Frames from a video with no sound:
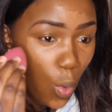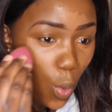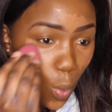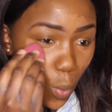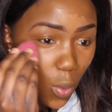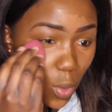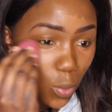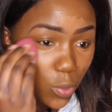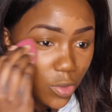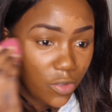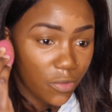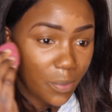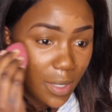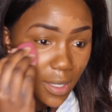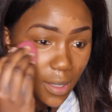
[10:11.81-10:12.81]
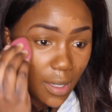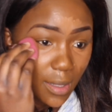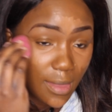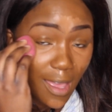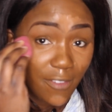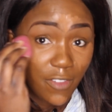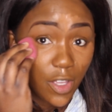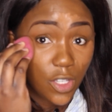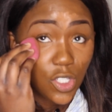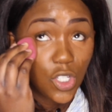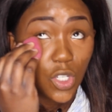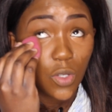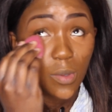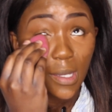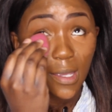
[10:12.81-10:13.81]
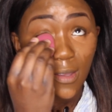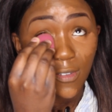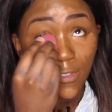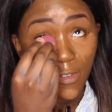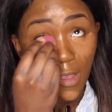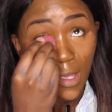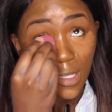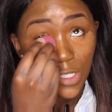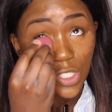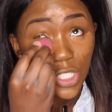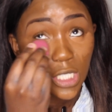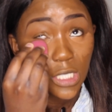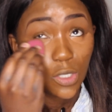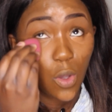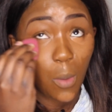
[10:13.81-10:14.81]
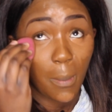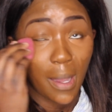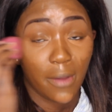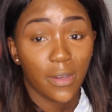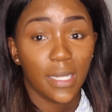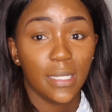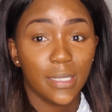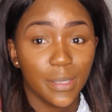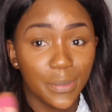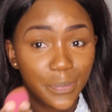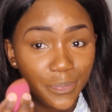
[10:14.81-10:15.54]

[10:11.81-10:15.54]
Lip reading: or what would have been that virtue if she'd got married,